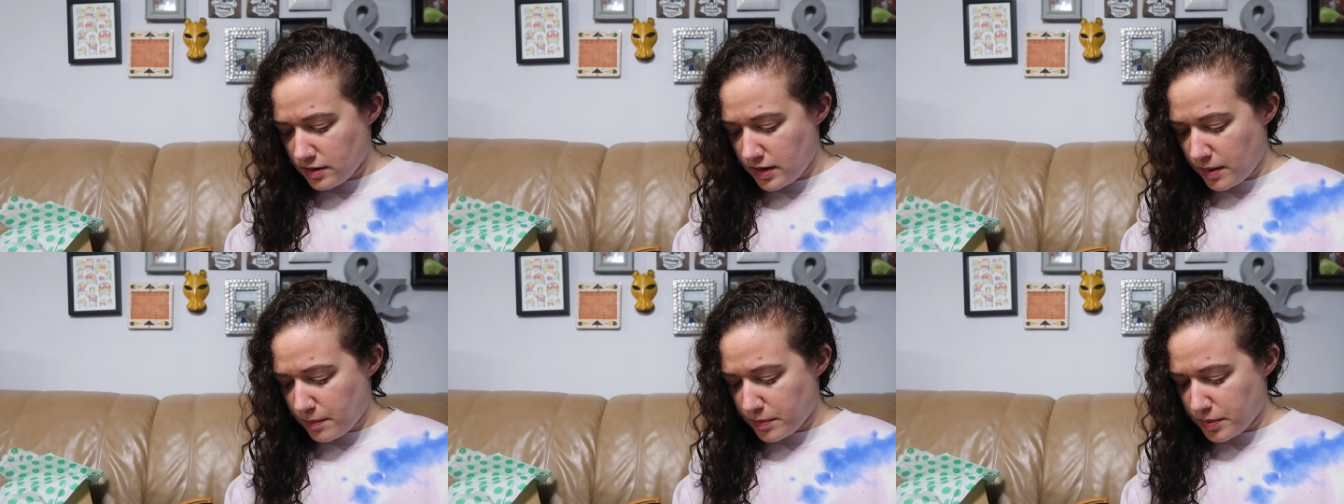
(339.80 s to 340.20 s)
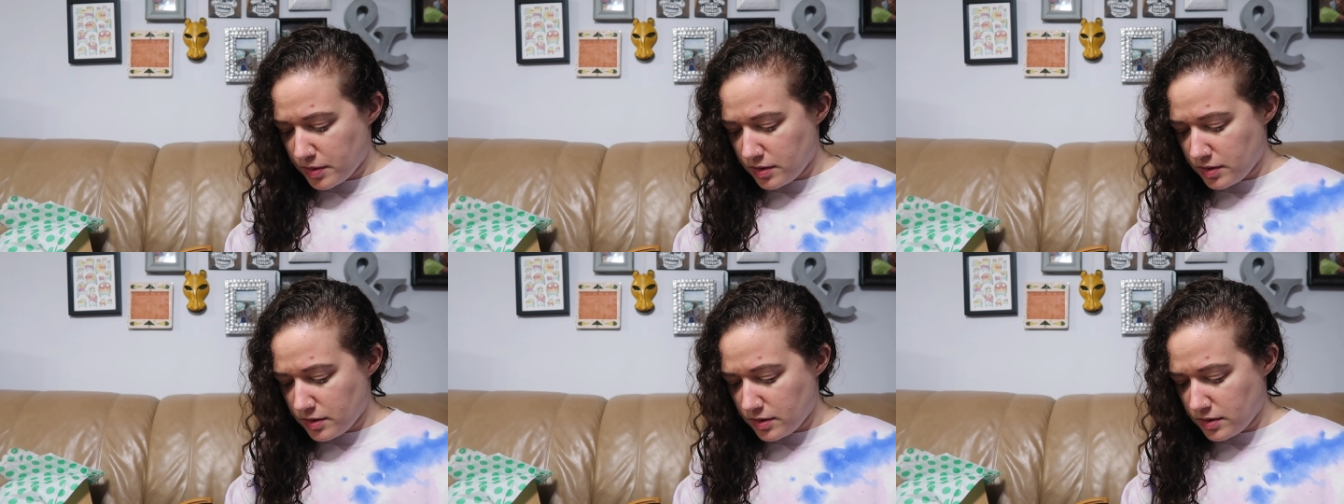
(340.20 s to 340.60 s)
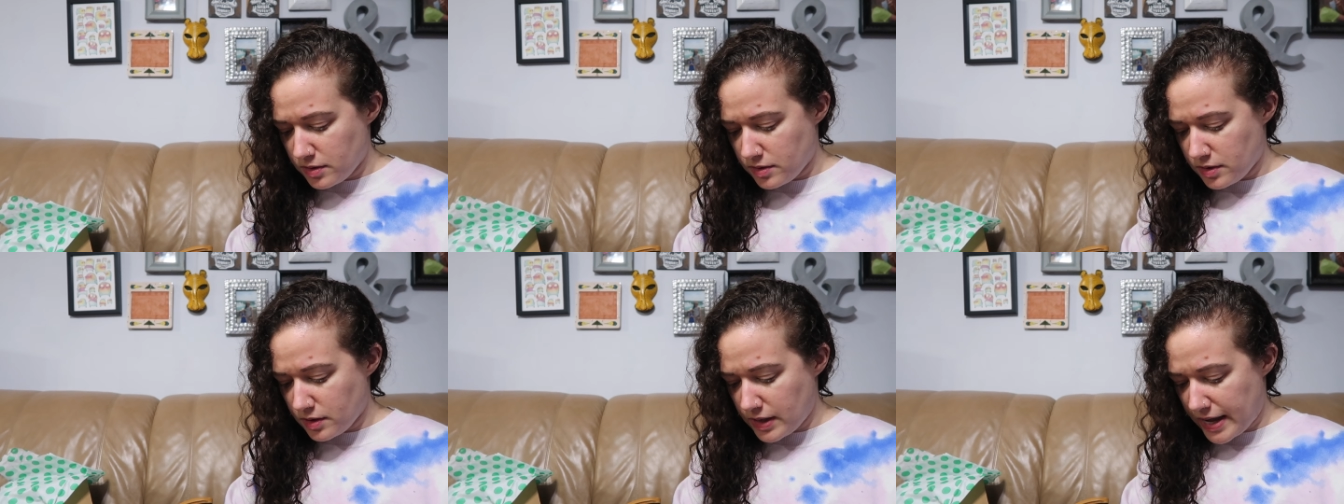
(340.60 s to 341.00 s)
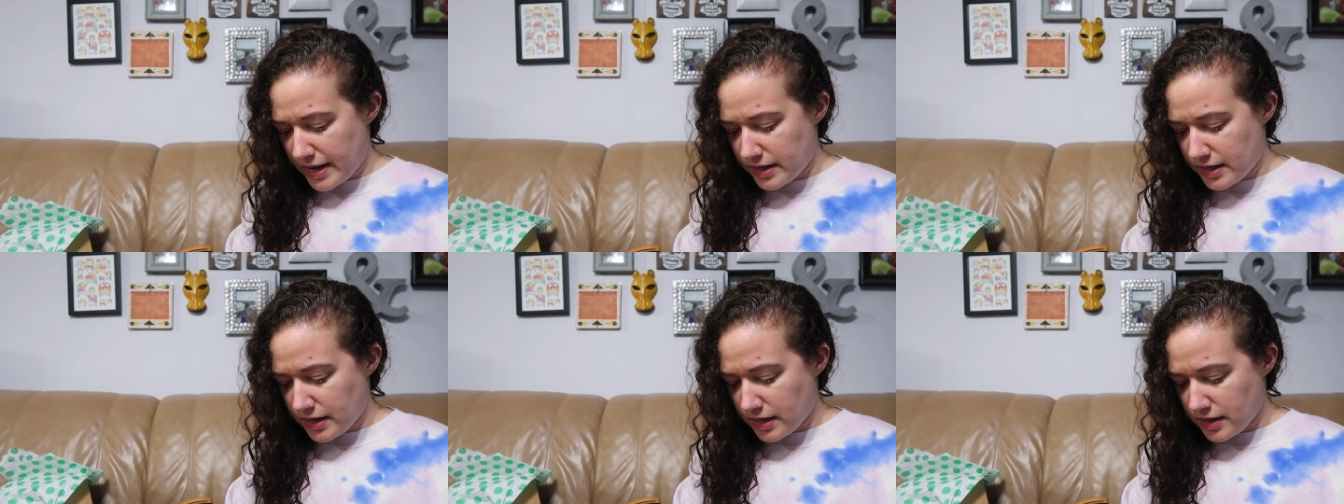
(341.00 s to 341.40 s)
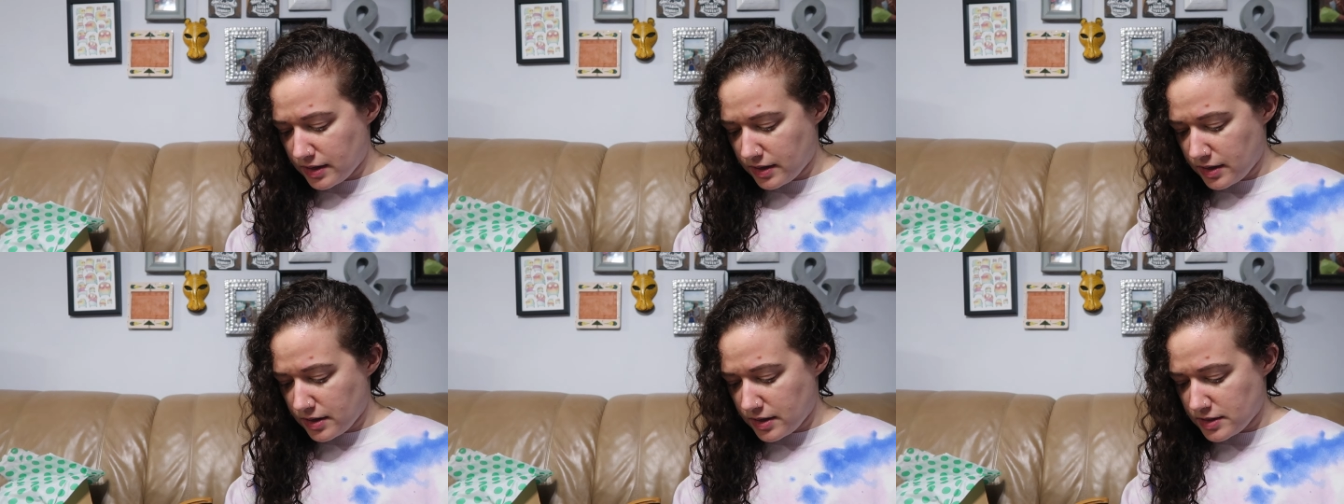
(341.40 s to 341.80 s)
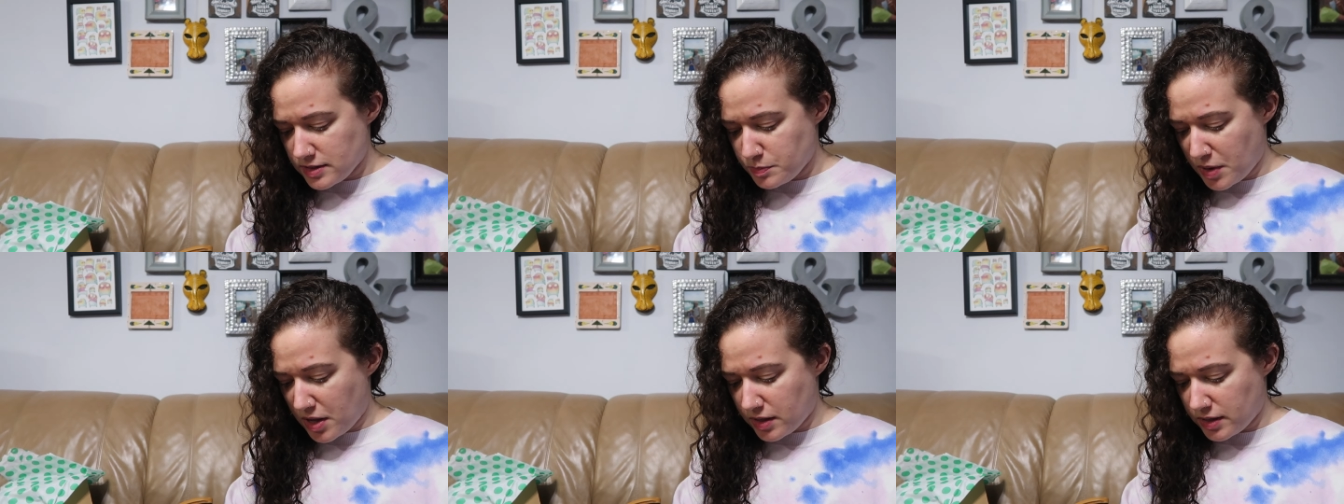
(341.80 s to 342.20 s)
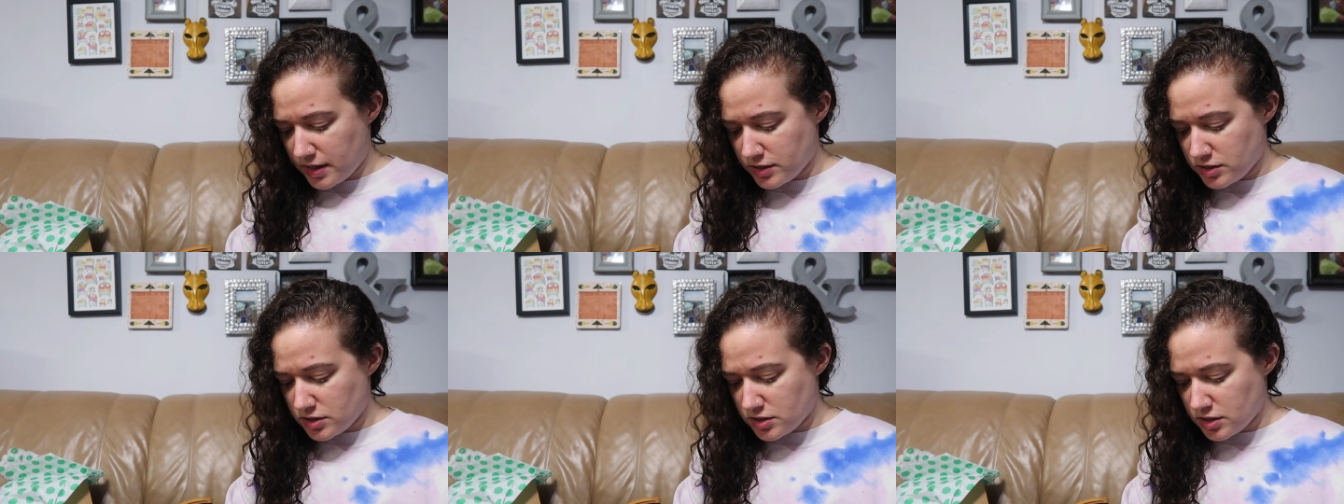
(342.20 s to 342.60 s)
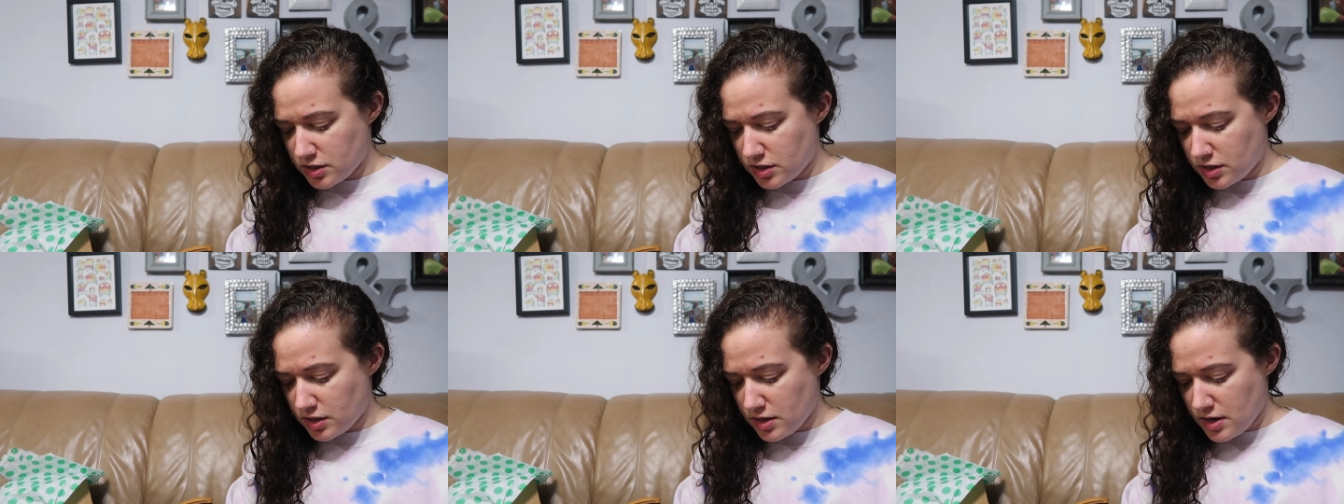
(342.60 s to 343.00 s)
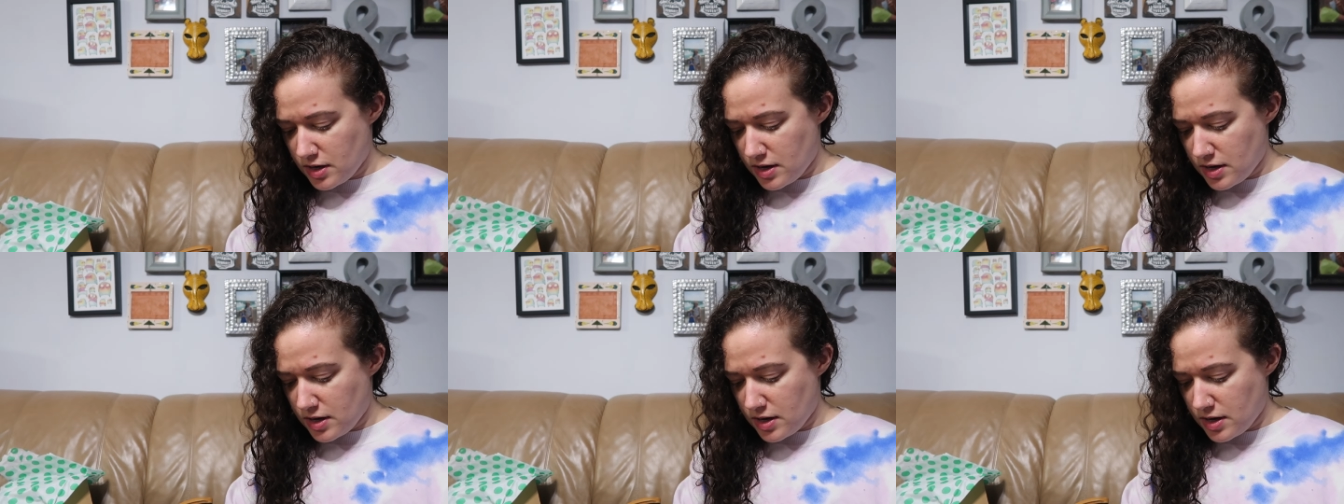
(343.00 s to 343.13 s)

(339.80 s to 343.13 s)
Yep, the lining is polyester